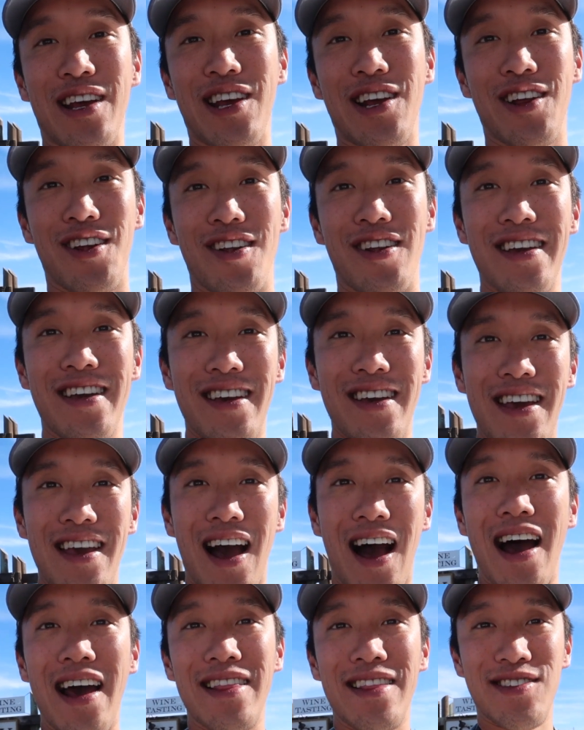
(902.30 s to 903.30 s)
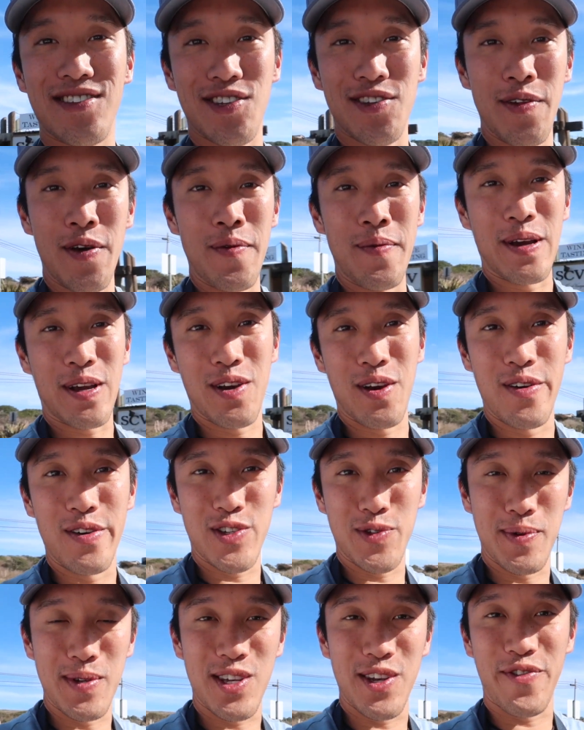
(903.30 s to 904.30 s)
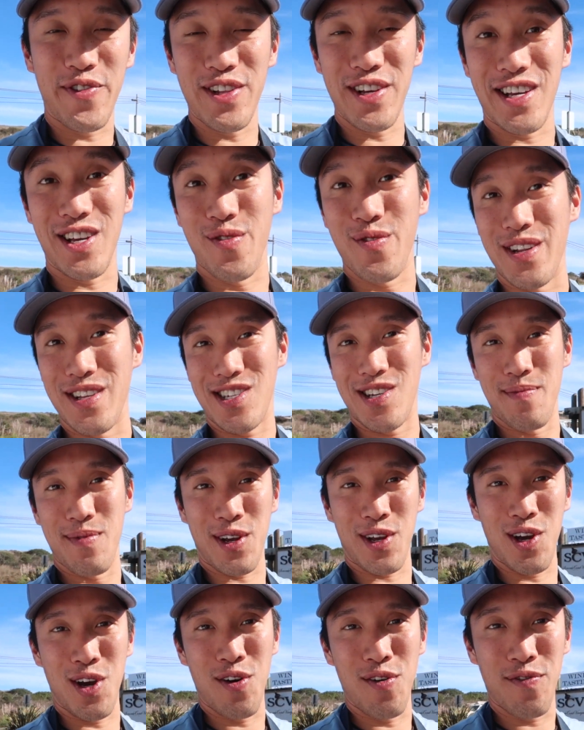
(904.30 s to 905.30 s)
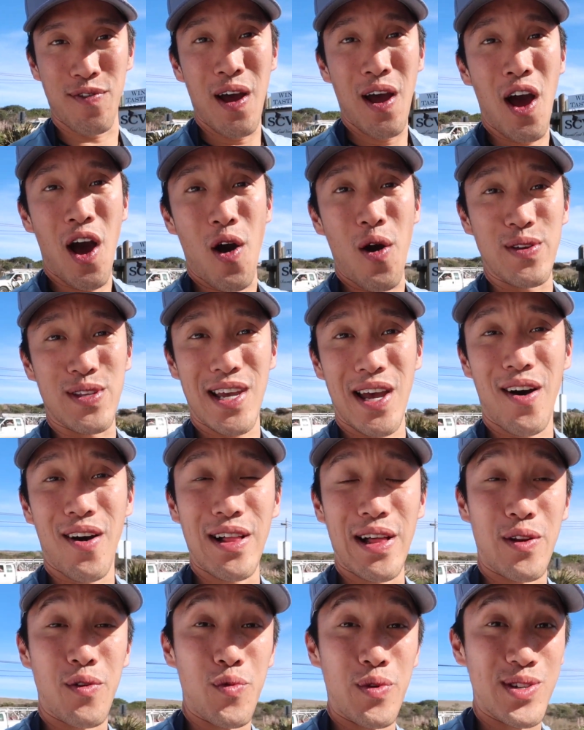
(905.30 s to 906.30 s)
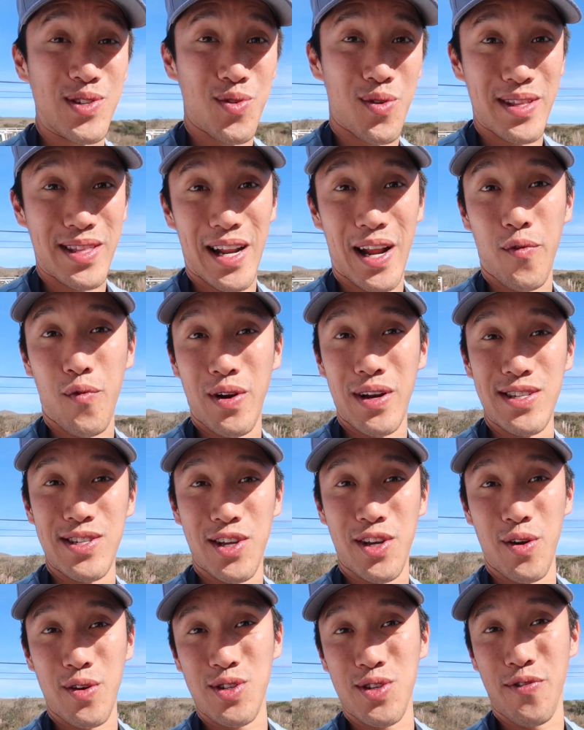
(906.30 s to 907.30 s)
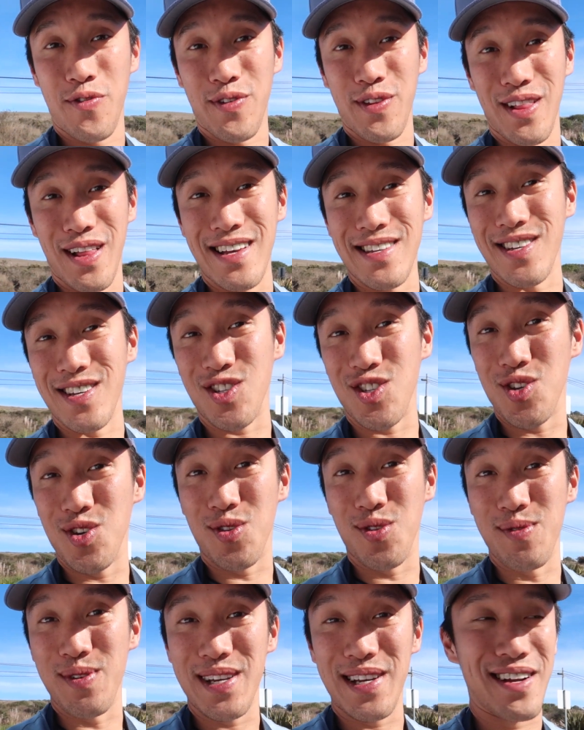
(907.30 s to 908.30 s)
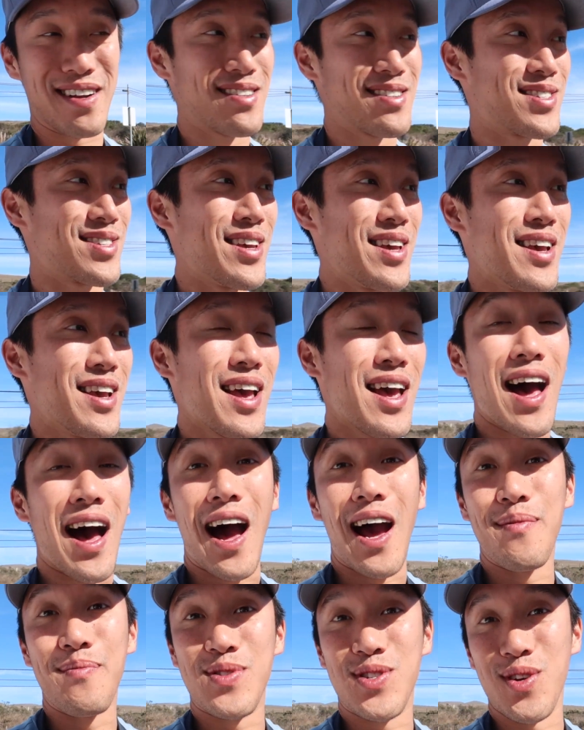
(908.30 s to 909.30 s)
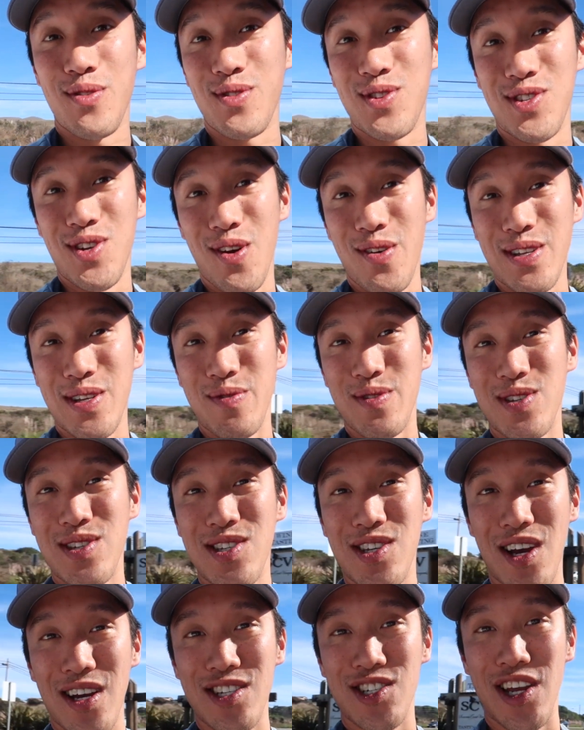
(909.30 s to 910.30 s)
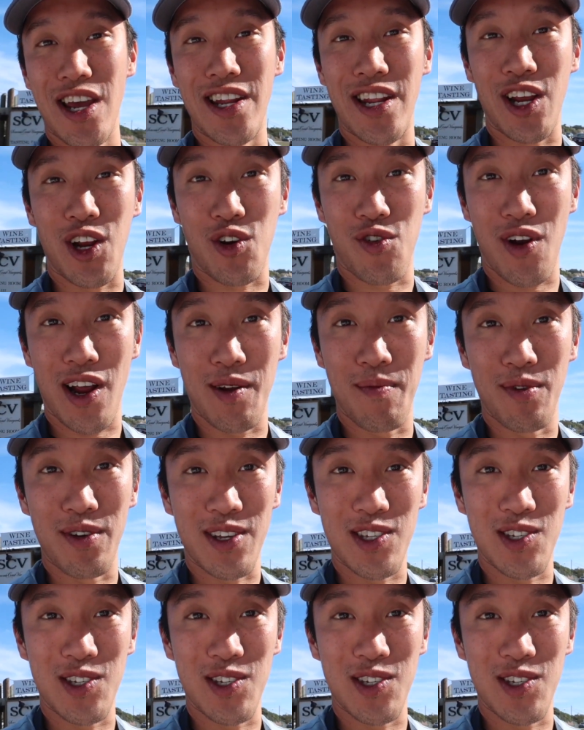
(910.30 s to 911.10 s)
here on Sonoma Coast, specifically going to Timber Cove, a hotel and resort that I wanted to go to for the last like 2-3 years. I'm so stoked. It was such an incredible